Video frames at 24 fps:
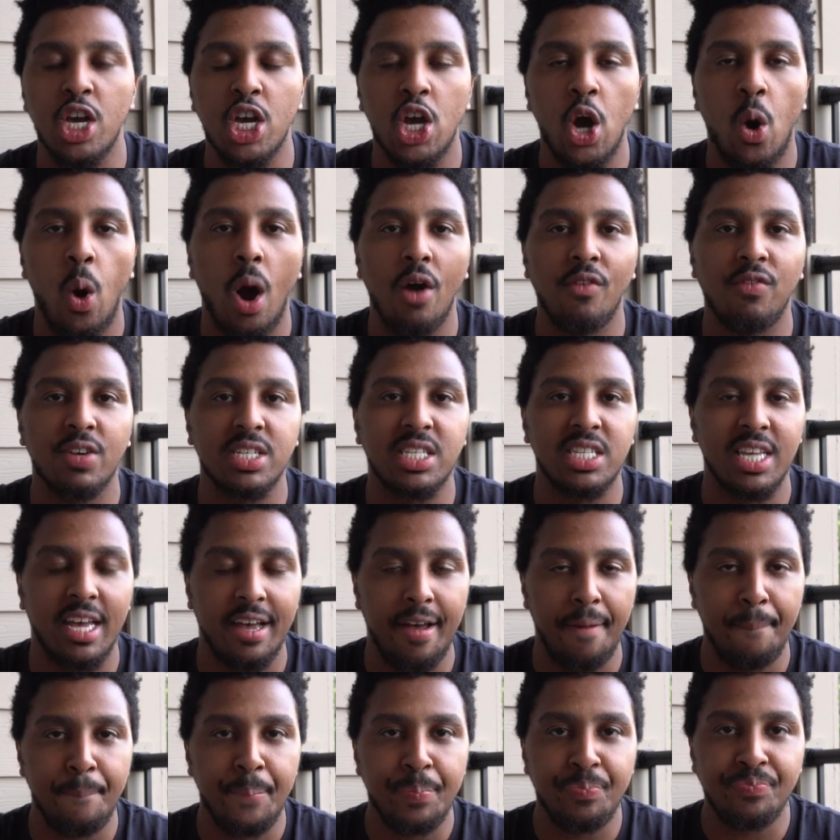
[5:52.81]
can go over
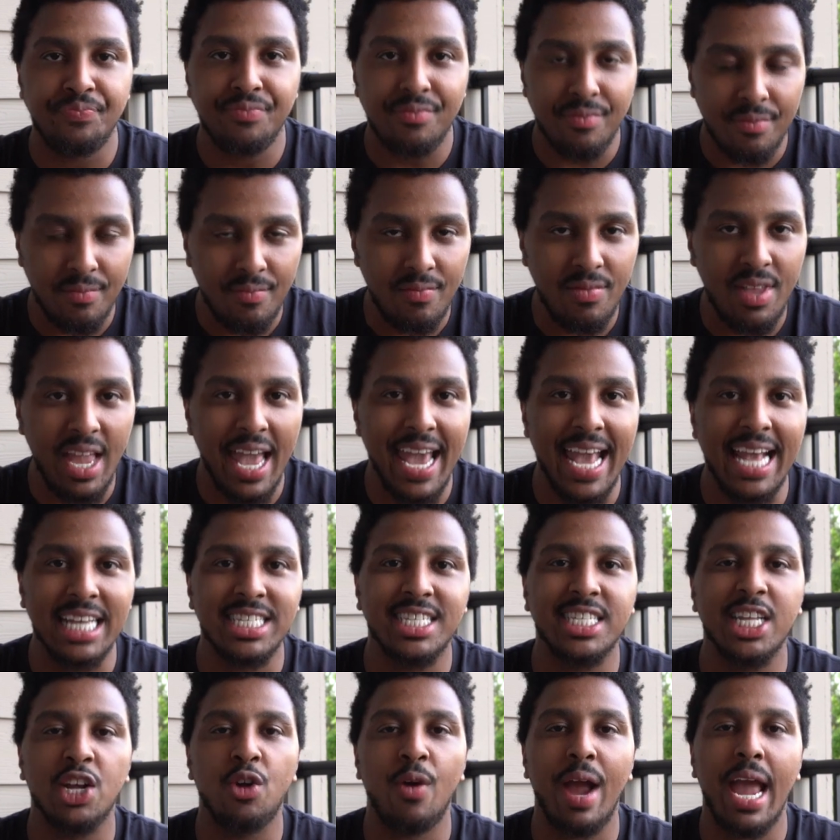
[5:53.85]
to
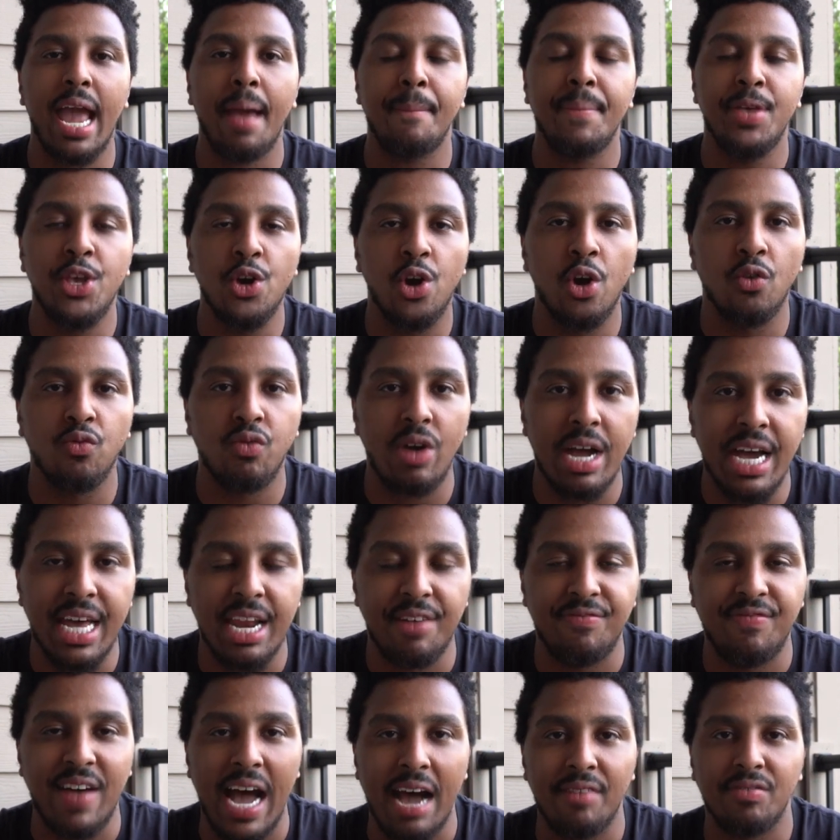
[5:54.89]
Instagram and you can run
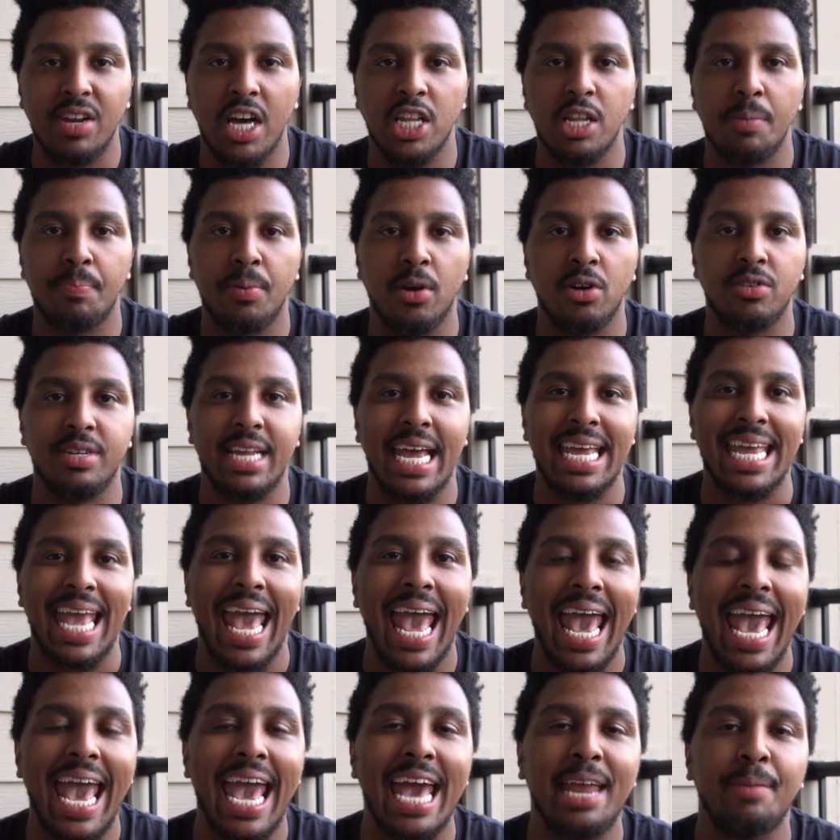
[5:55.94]
a $5 per day
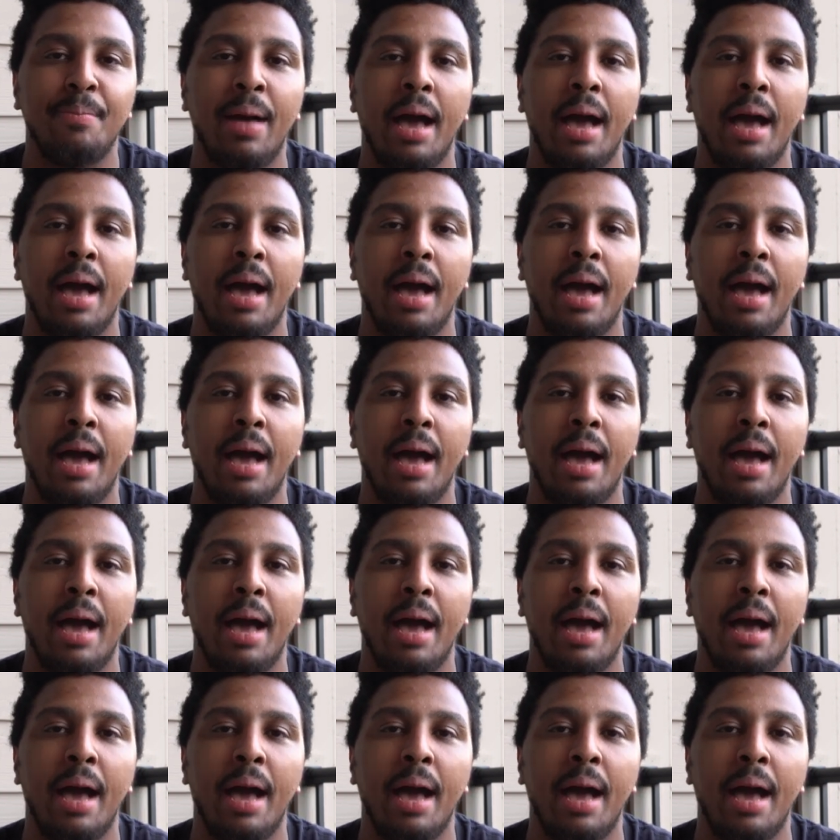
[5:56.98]
ad